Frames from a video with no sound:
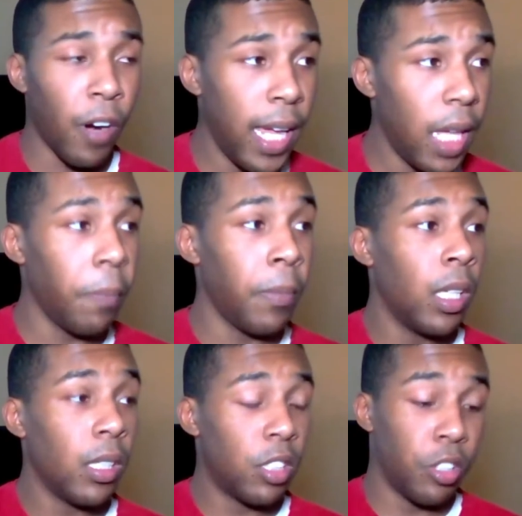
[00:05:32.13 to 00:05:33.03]
for
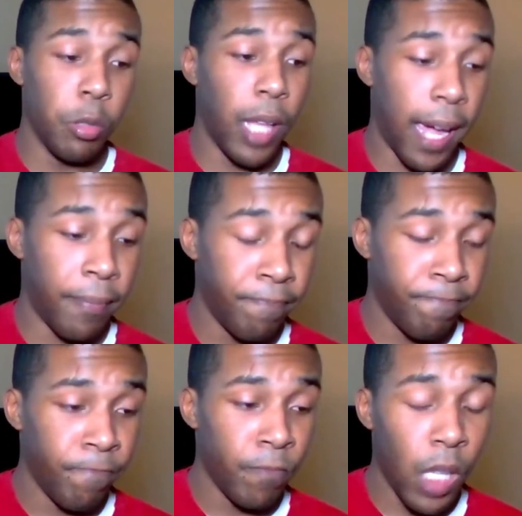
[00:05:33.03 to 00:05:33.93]
him to do that
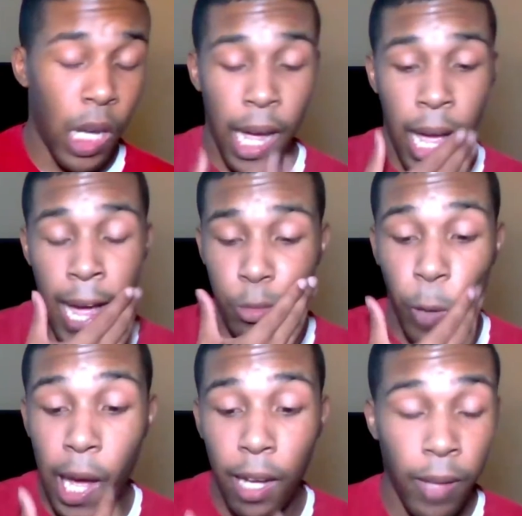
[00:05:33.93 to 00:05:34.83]

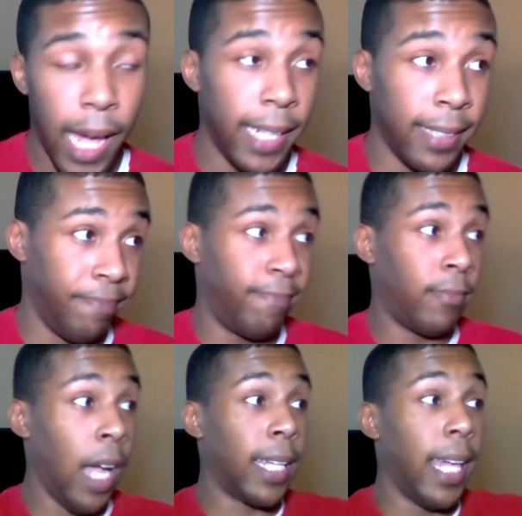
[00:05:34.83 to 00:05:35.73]
as well.
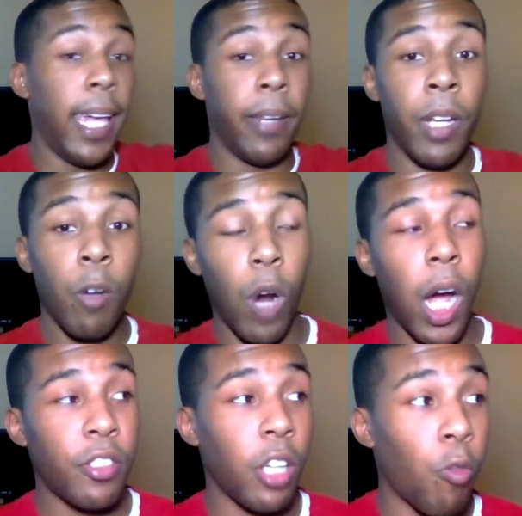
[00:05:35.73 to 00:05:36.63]
And again,
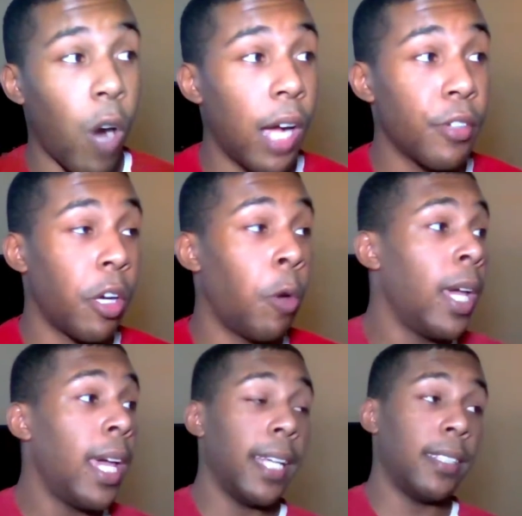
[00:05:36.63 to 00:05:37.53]
Rajon
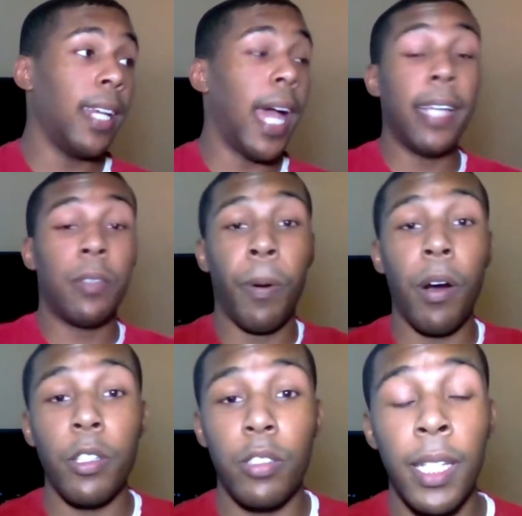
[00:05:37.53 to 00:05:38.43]
Rondo is a nice
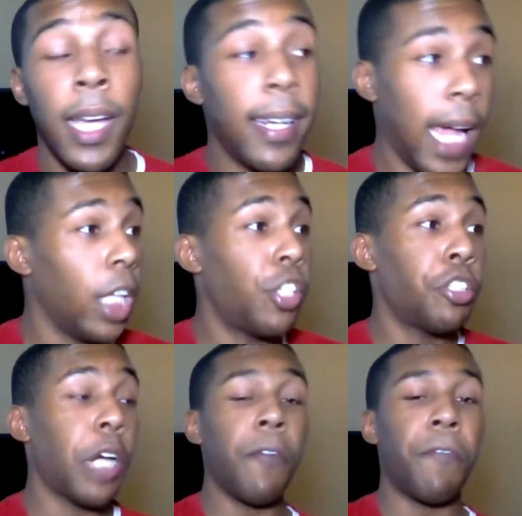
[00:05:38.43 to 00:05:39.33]
person. Now
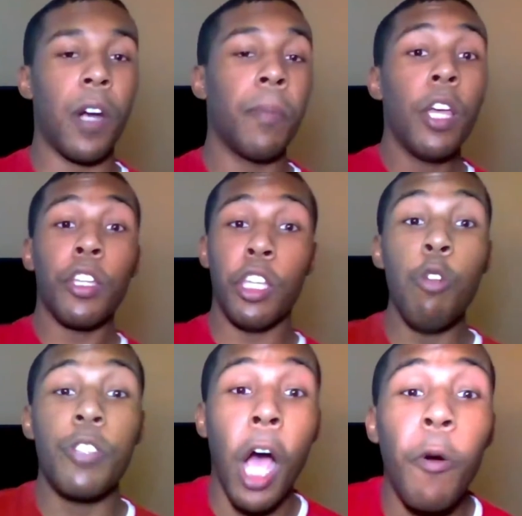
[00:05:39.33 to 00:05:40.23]
that you traded for him,
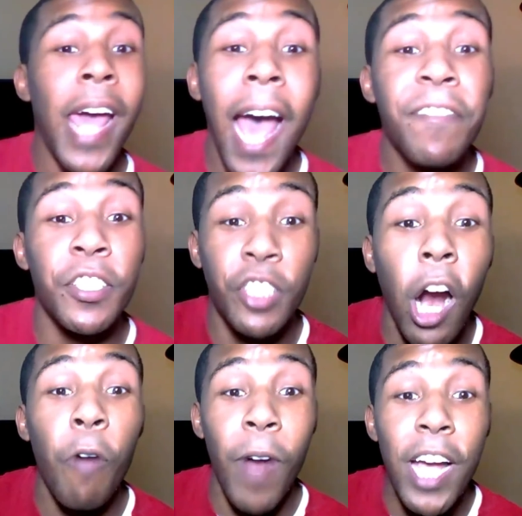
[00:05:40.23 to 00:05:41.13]
you don't have to
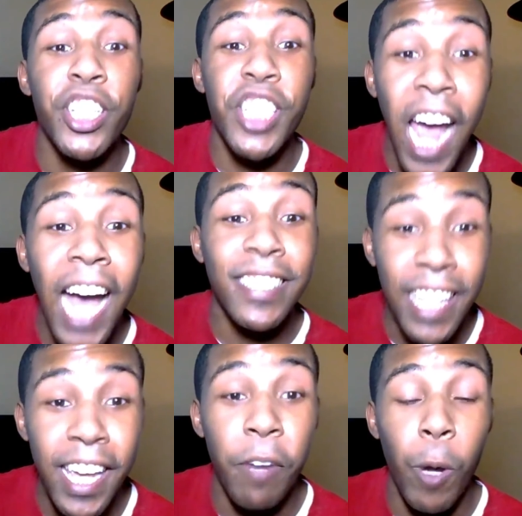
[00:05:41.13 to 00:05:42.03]
start Reggie
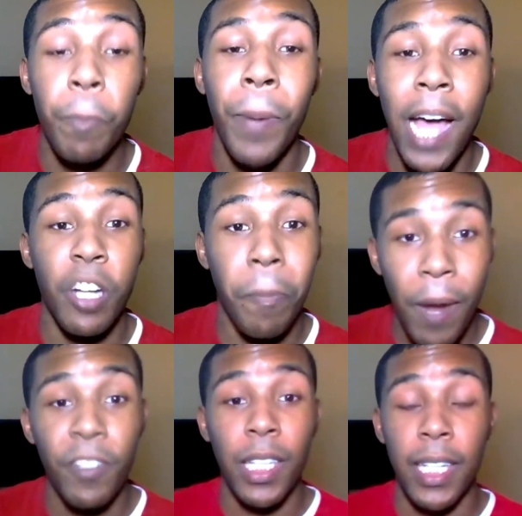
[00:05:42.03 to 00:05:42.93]
Jackson when
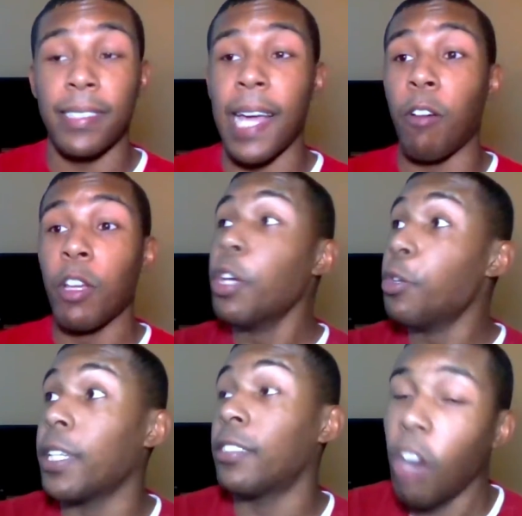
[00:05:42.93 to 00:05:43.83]
Patrick Beverley is out.
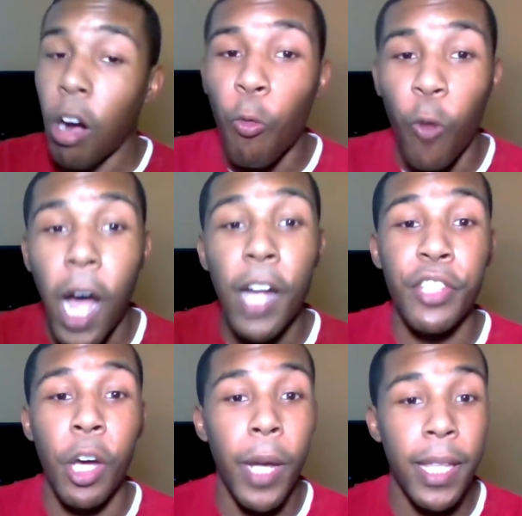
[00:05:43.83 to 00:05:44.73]
You can start
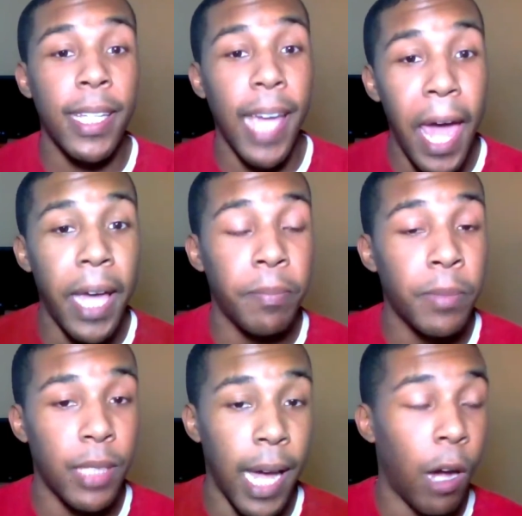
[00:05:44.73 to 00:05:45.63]
Rondo in the
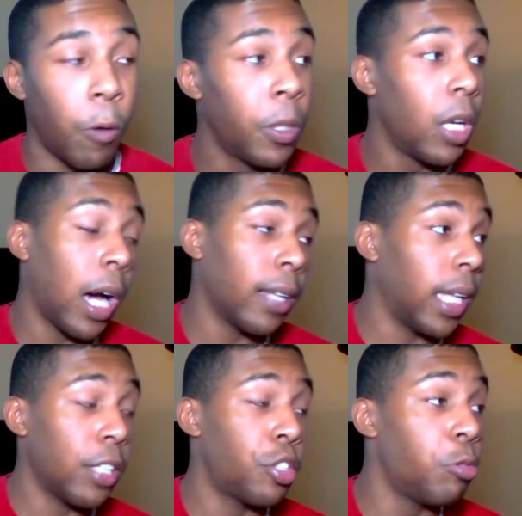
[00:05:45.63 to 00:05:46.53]
games now,
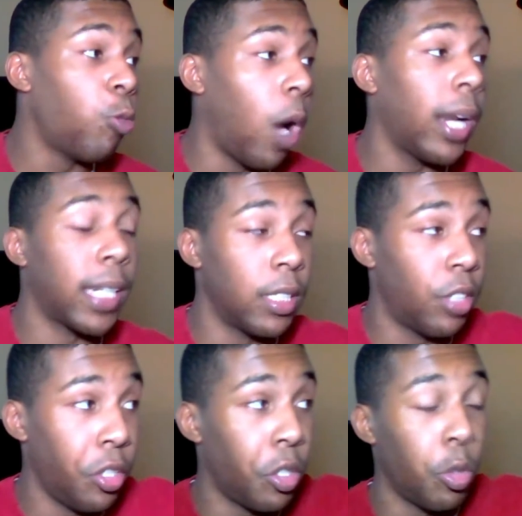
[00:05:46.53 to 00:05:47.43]
unless you want to
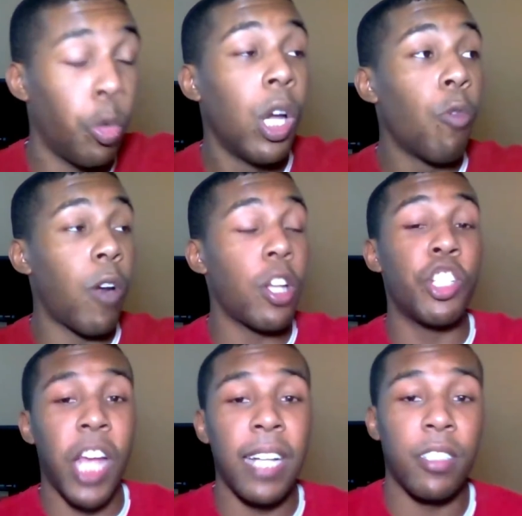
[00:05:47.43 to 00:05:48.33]
continue
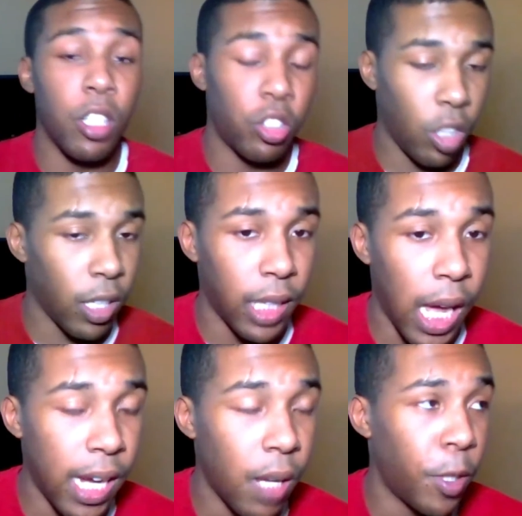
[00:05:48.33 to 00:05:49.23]
Reggie Jackson in the
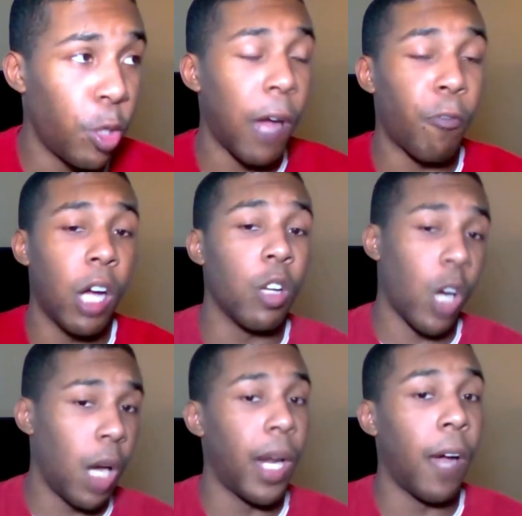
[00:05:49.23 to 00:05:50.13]
starting lineup and you have
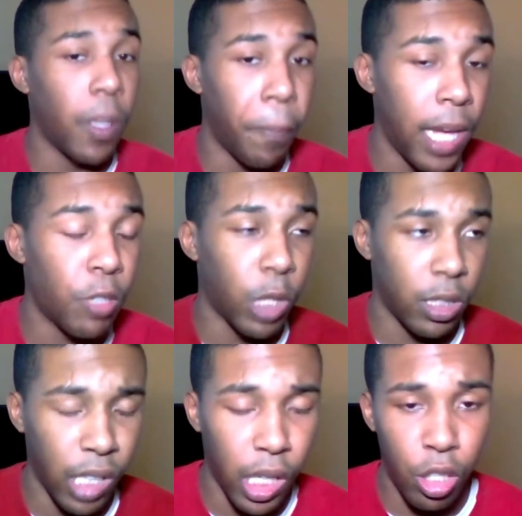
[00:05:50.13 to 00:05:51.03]
Rondo coming off the bench
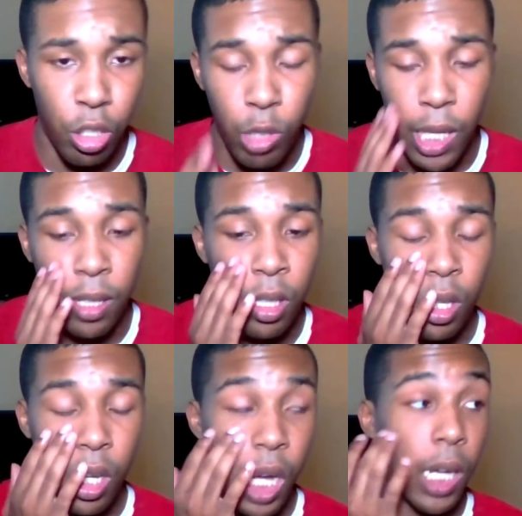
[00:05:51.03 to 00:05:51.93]
with the second unit
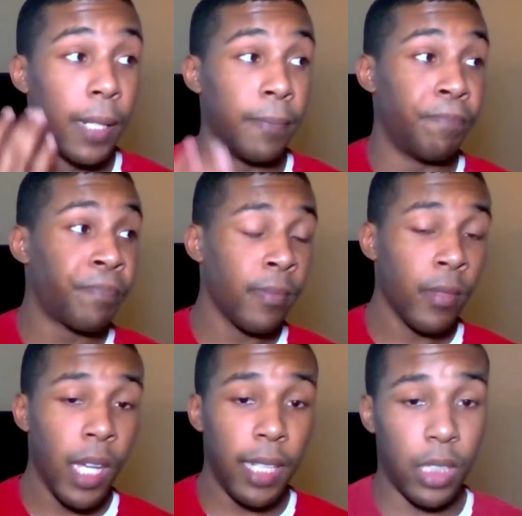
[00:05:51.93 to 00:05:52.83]
and
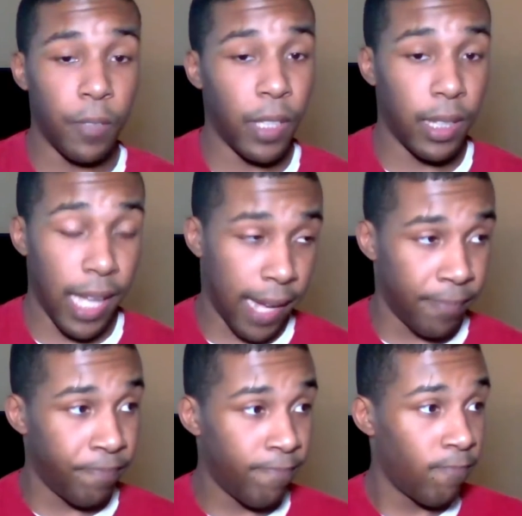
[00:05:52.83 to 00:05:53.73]
stuff like
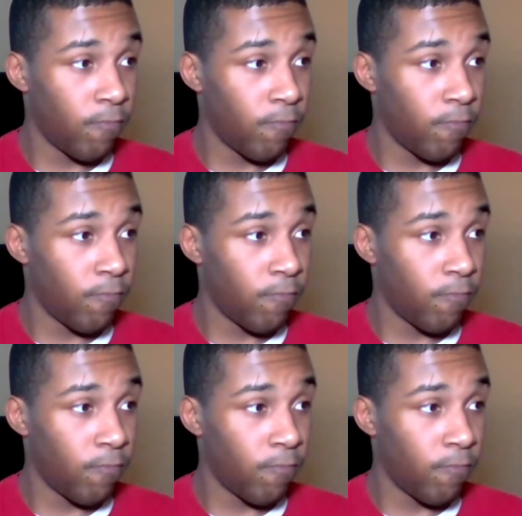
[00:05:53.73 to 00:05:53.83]
that.